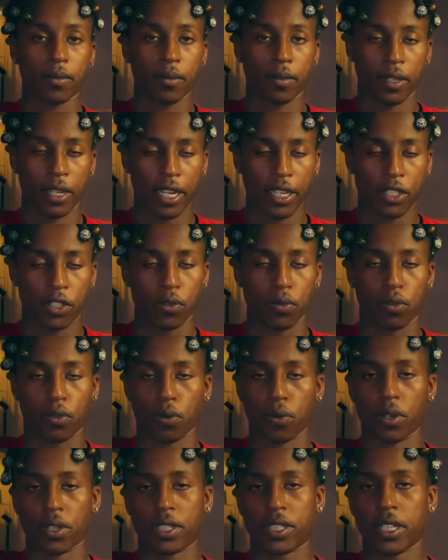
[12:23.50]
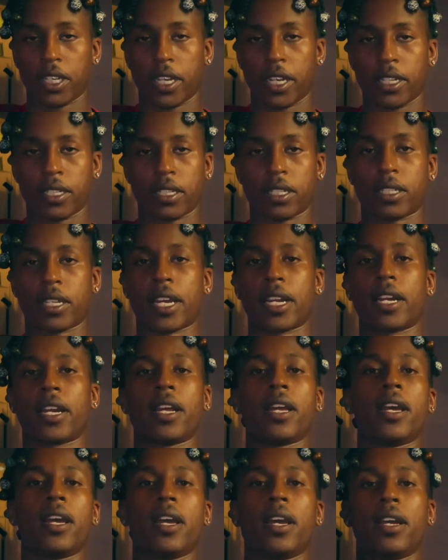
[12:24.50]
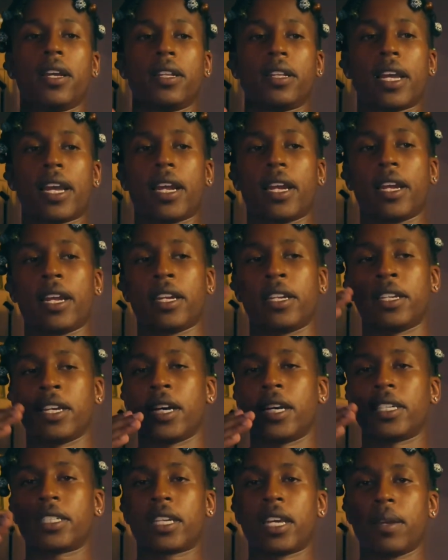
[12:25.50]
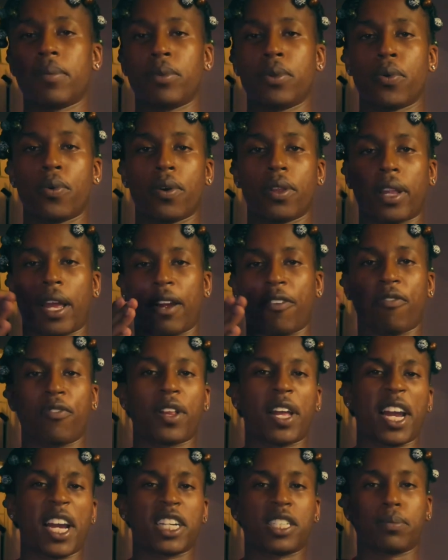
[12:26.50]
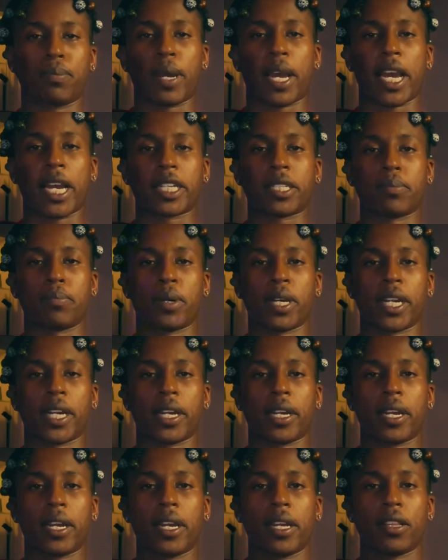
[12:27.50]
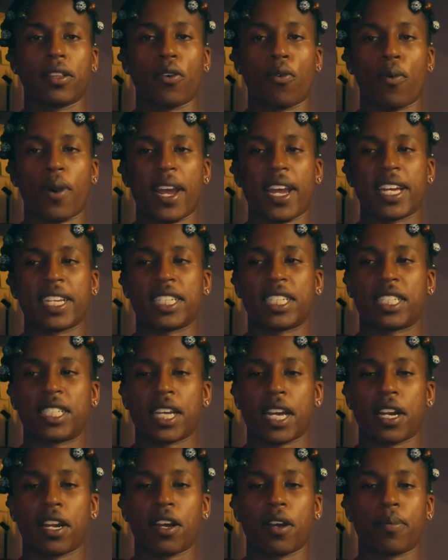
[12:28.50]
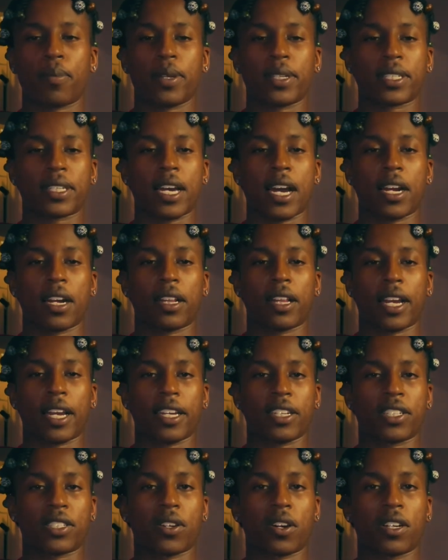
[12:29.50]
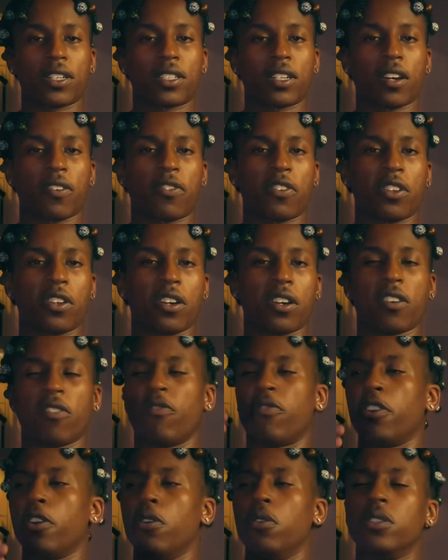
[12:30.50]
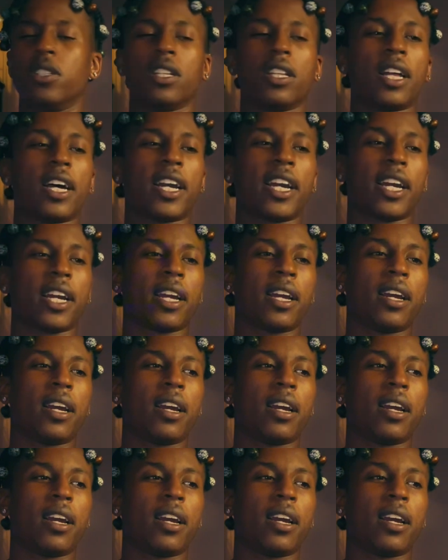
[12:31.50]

get you through the scenes is that it does keep doing like flashbacks, but the way it's set up is kind of like it starts off a little confusing, like